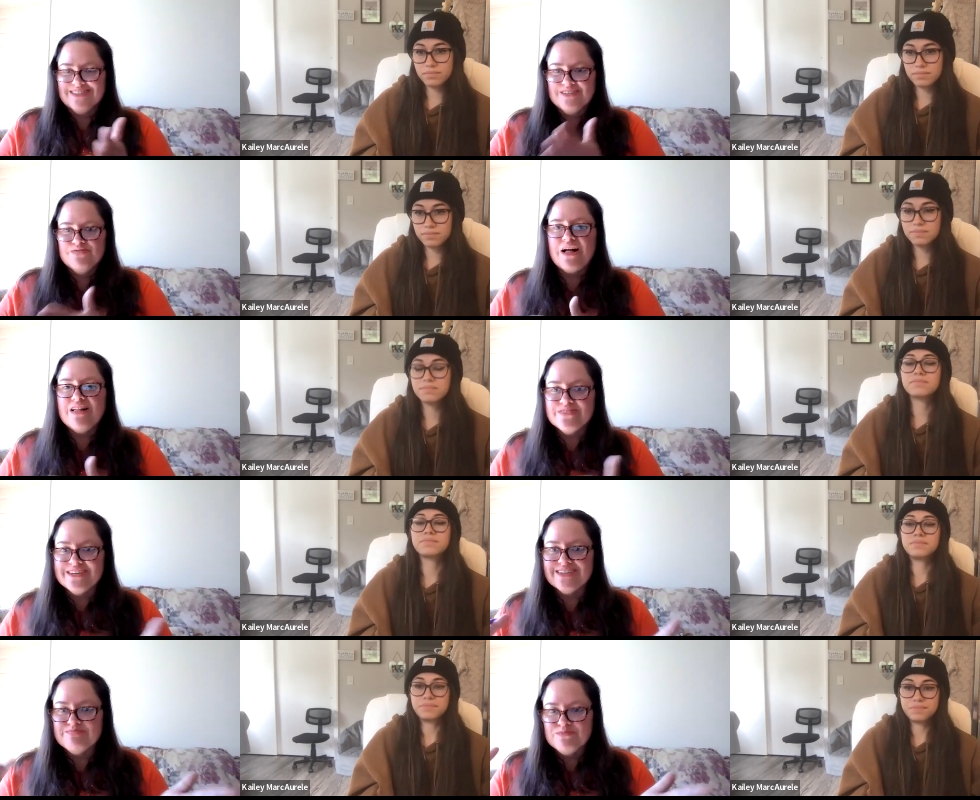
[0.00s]

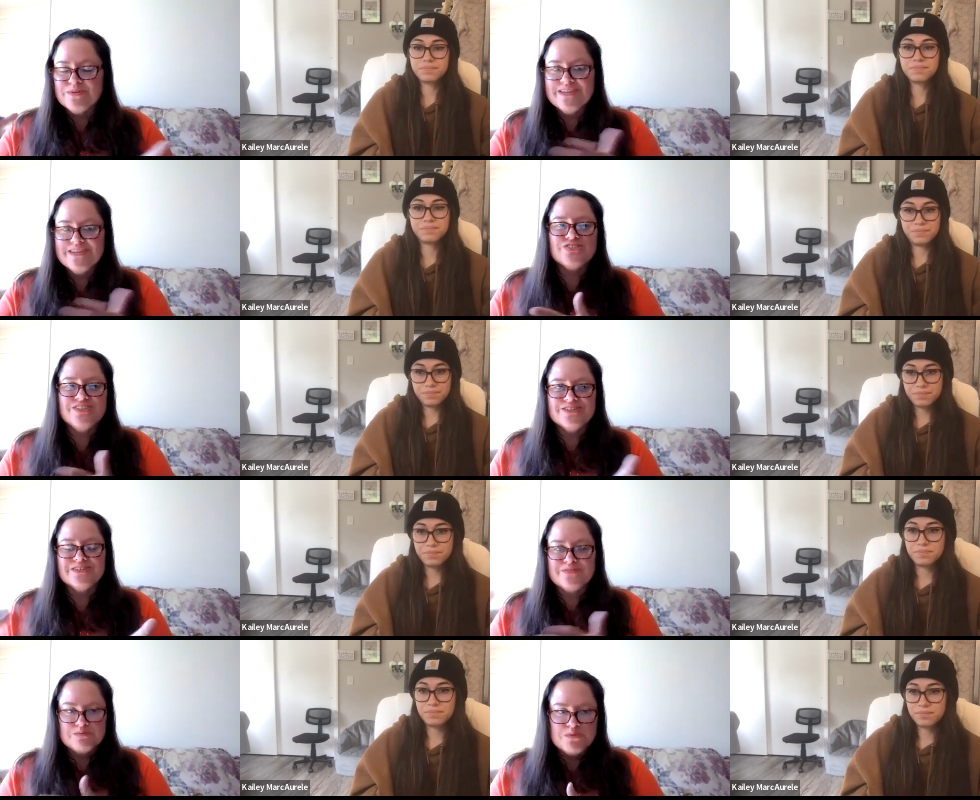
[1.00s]
Speaker 1: evolving each year
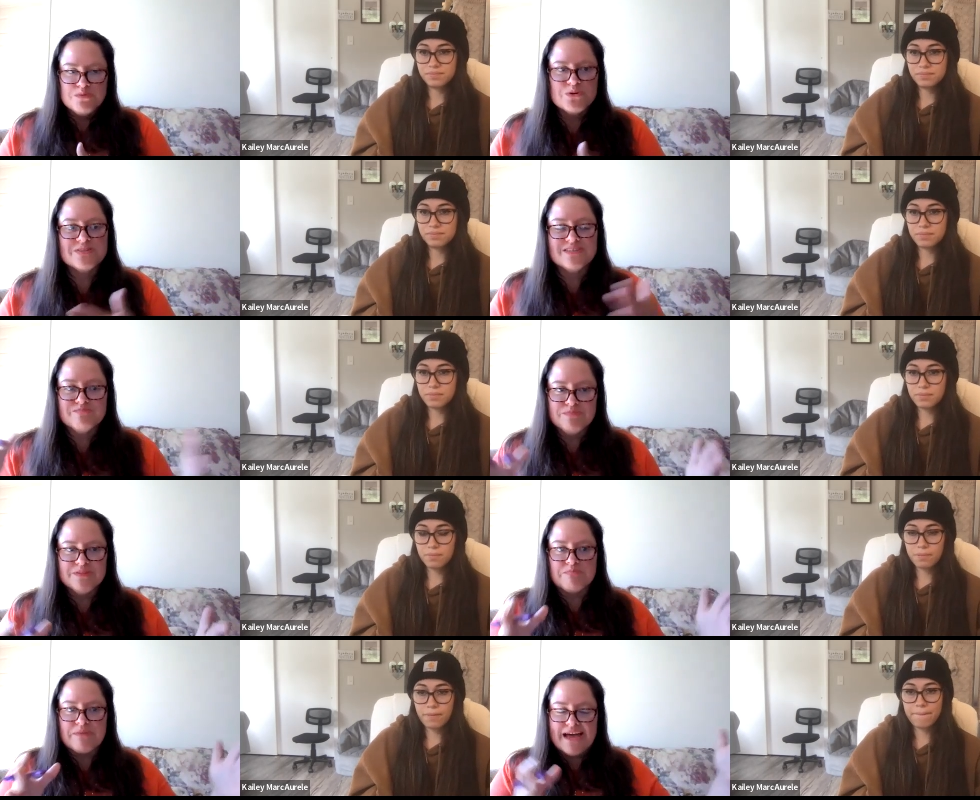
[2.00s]
even more than in
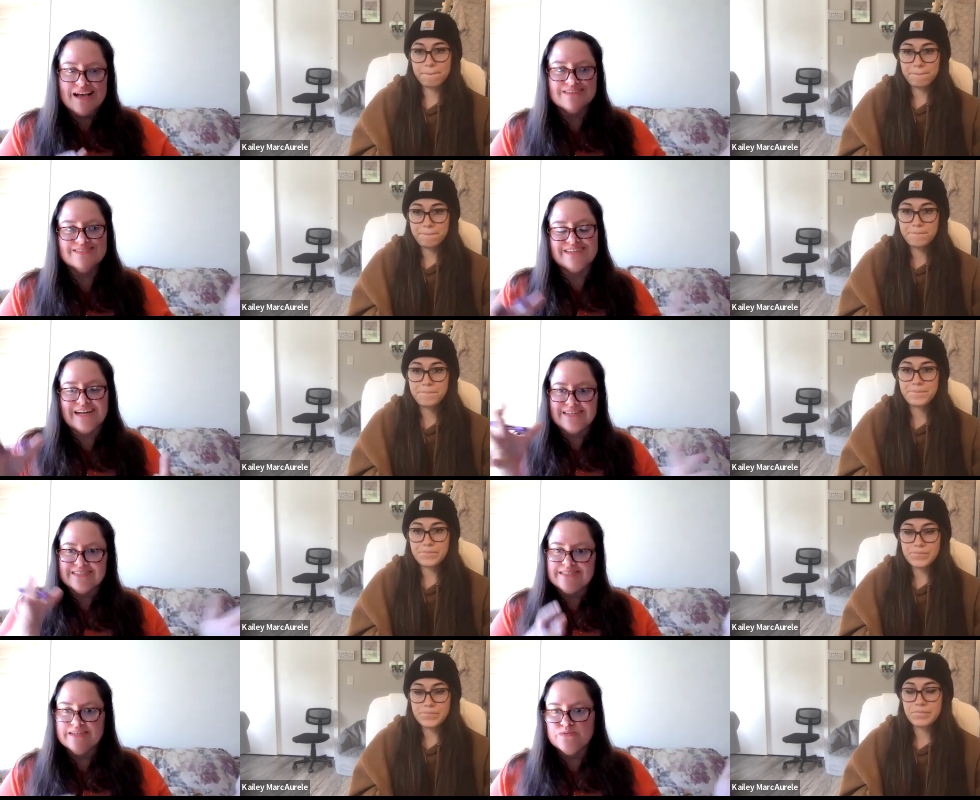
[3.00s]
the past you kind of
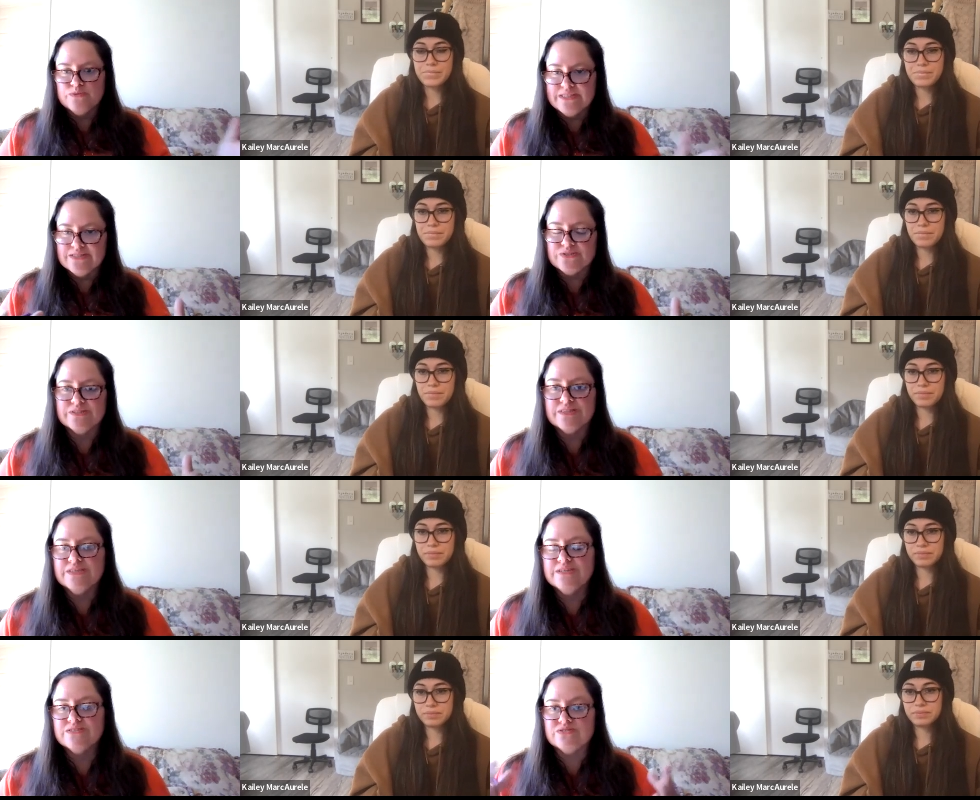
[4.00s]
stayed within certain
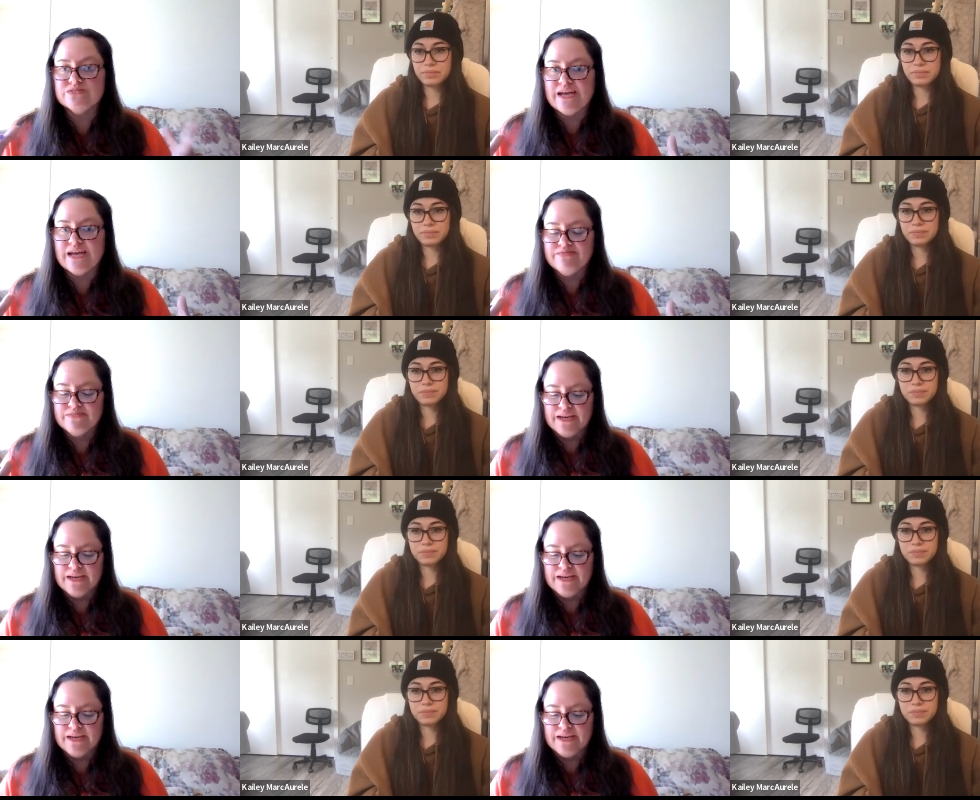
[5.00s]
things so to have